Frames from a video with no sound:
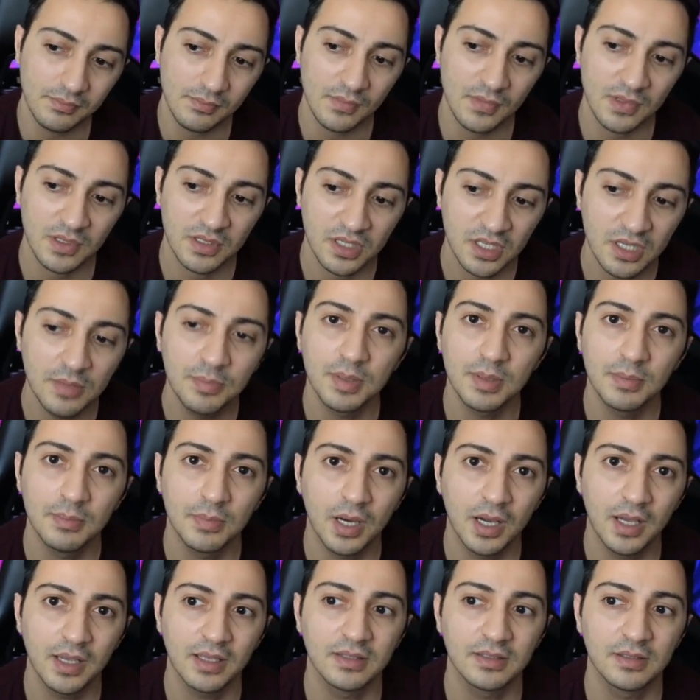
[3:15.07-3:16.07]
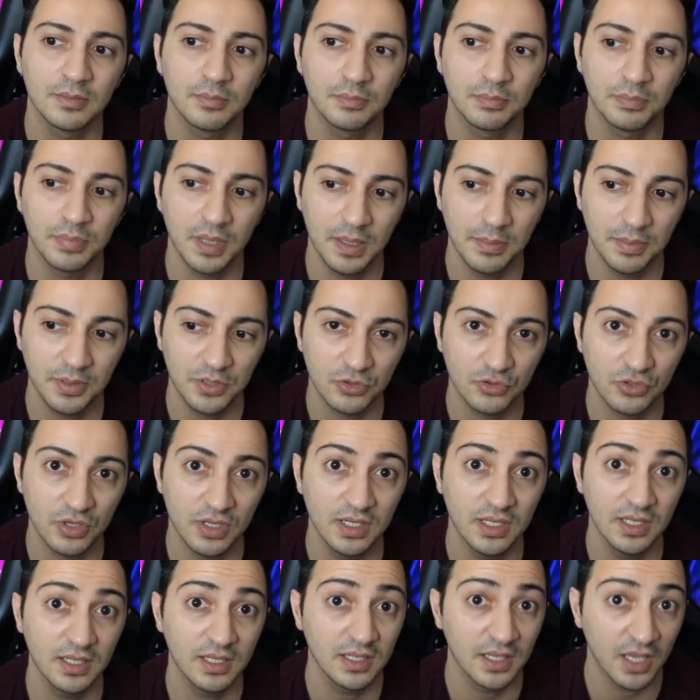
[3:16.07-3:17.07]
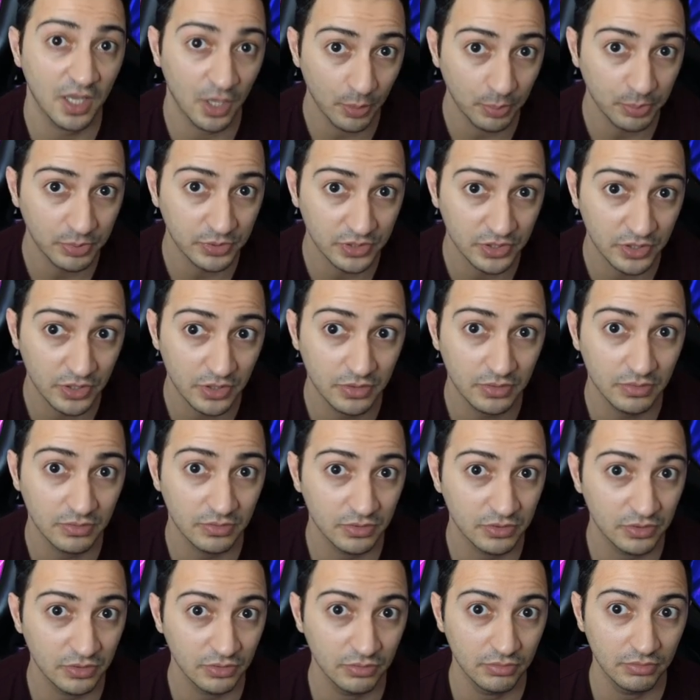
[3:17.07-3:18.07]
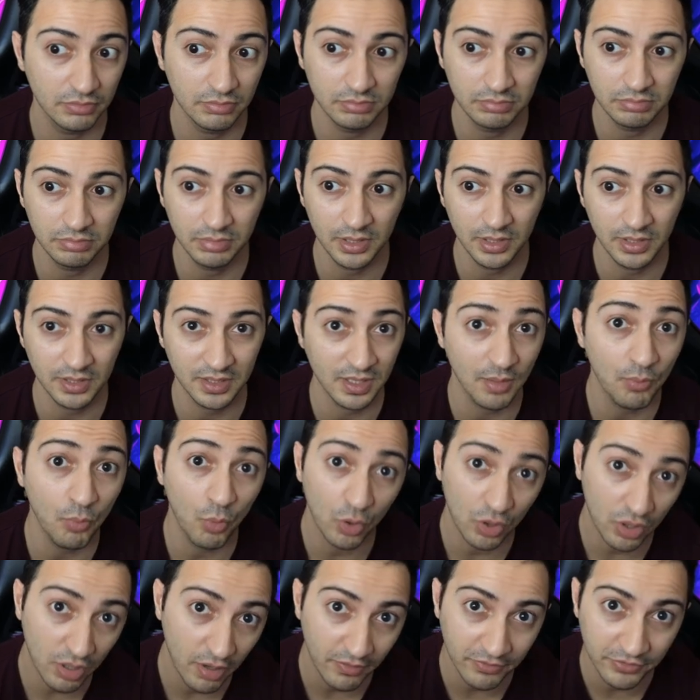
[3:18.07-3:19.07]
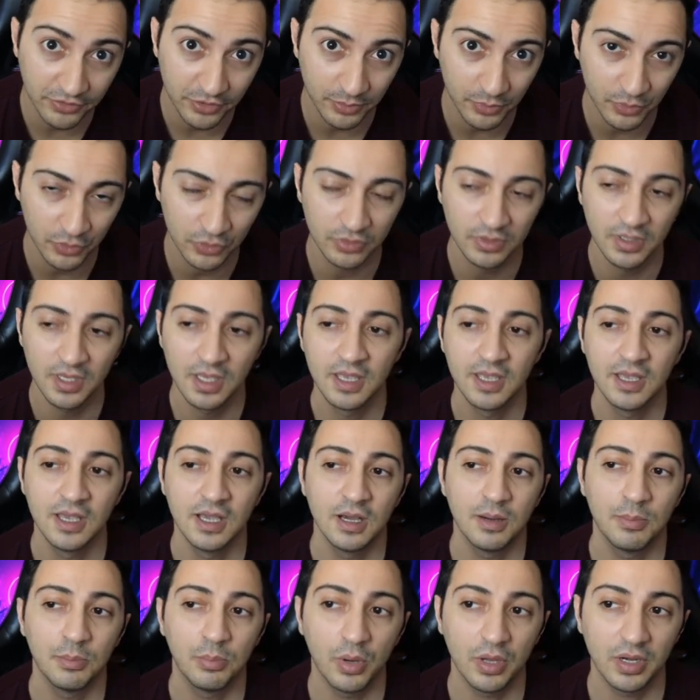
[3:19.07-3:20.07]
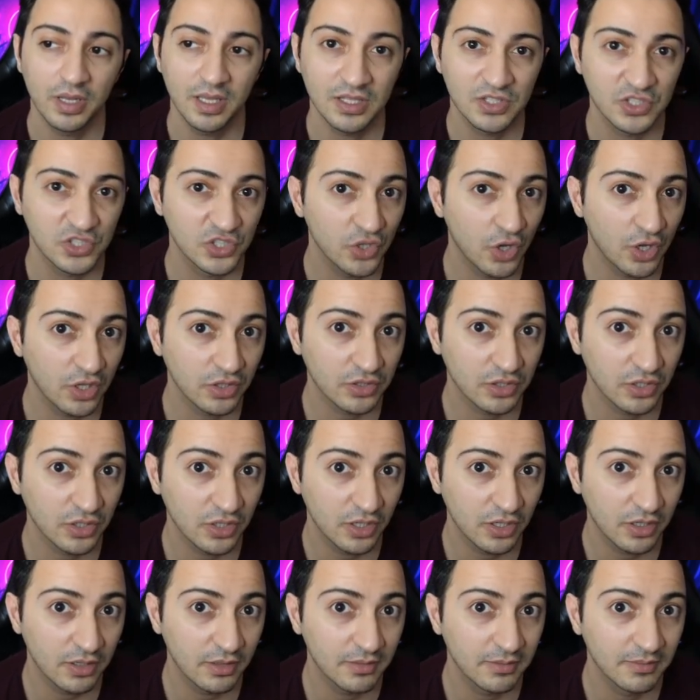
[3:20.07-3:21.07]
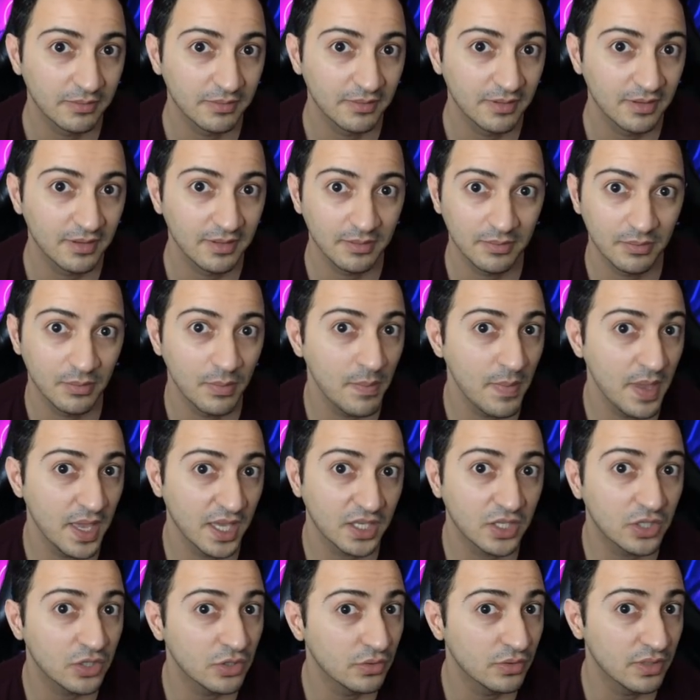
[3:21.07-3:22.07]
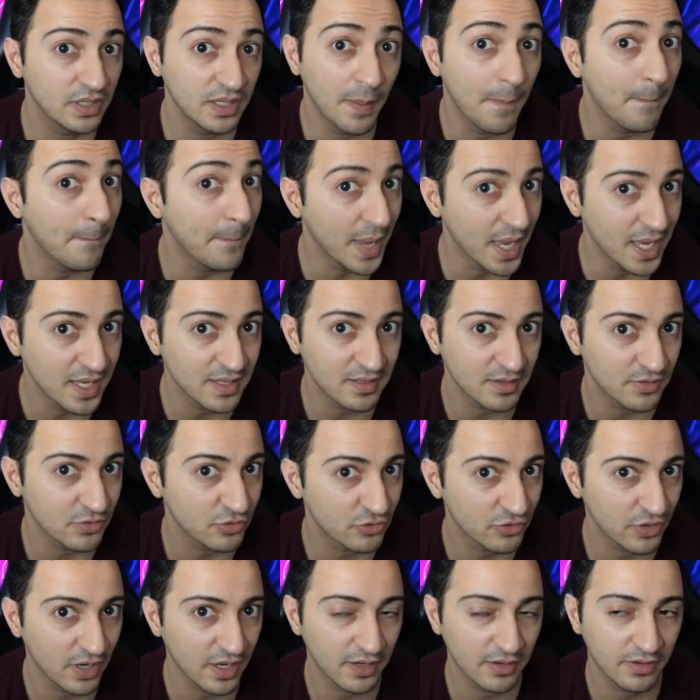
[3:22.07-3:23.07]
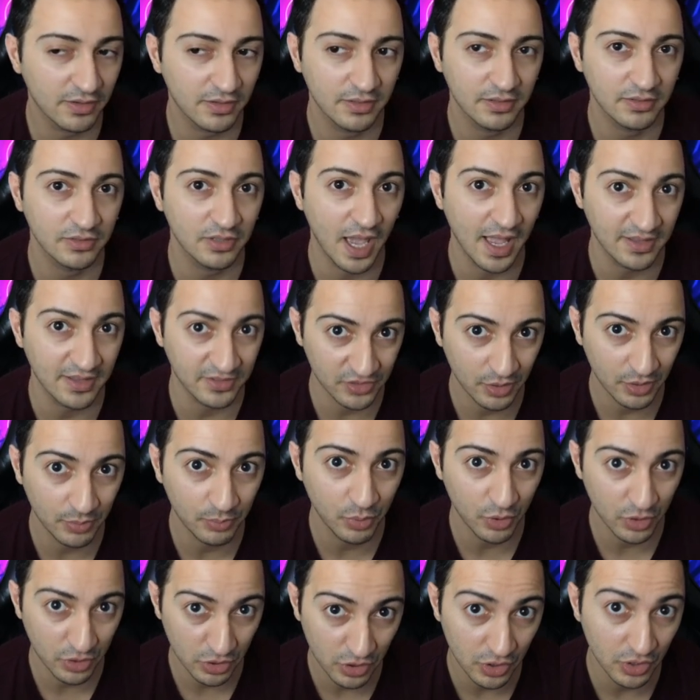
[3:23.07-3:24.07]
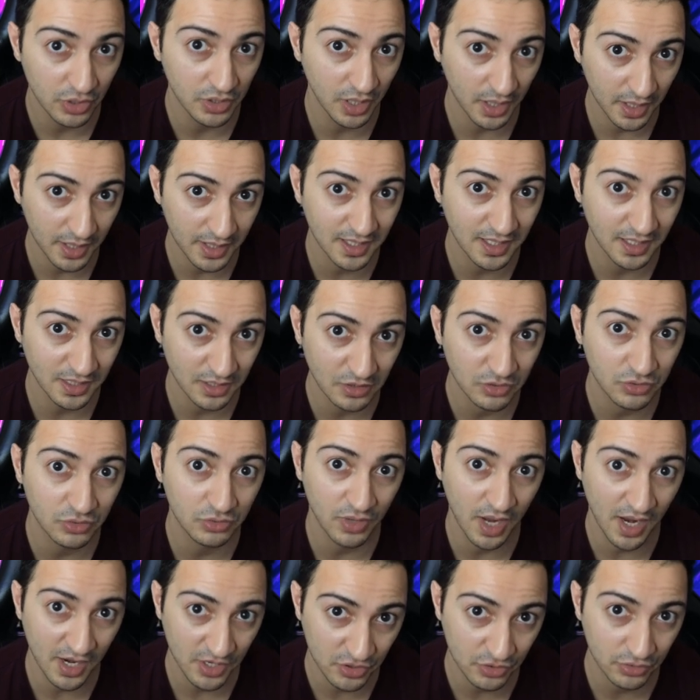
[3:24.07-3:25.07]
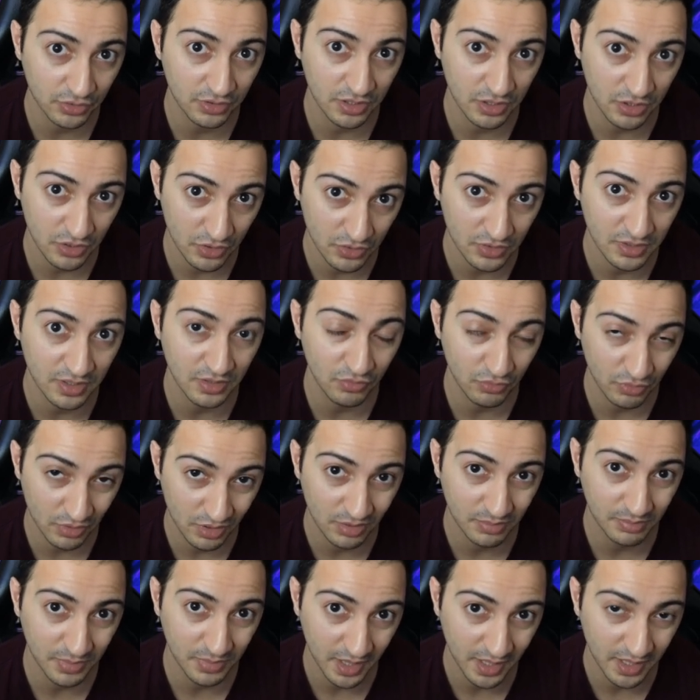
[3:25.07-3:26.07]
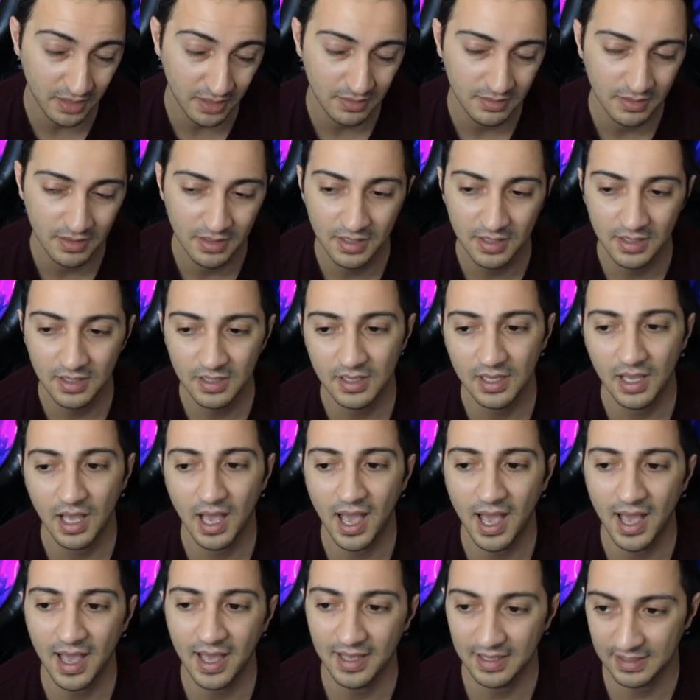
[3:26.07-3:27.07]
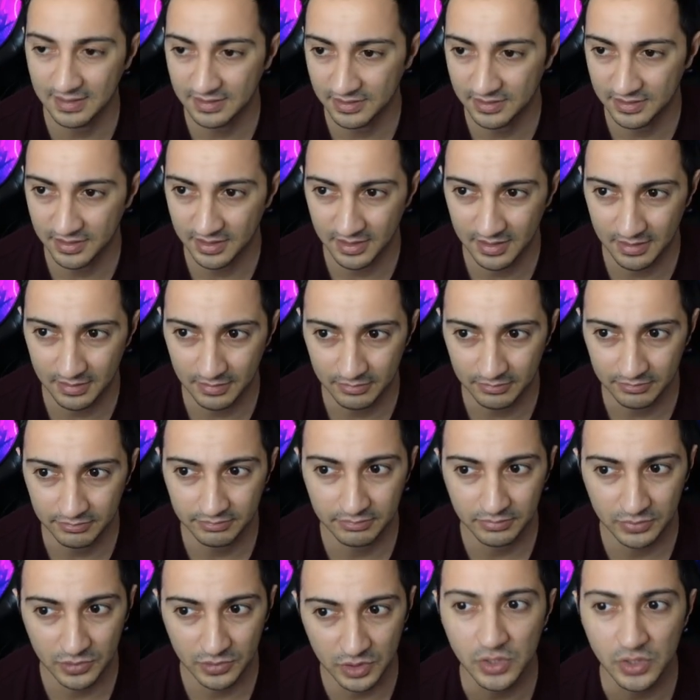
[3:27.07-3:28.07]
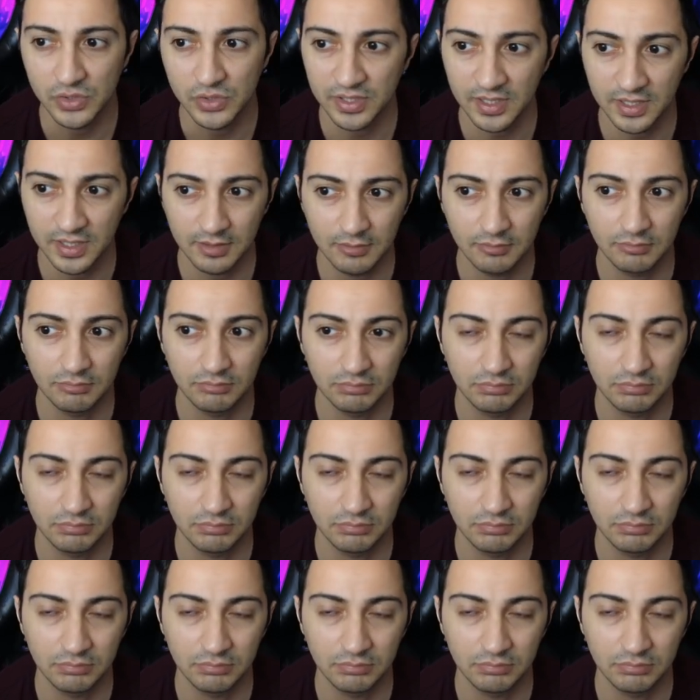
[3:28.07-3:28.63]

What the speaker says: keep in mind, paper trading helps you to get more comfortable, but it's not gonna make you an amazing trader. At some point, you gotta get into actually using real money, and using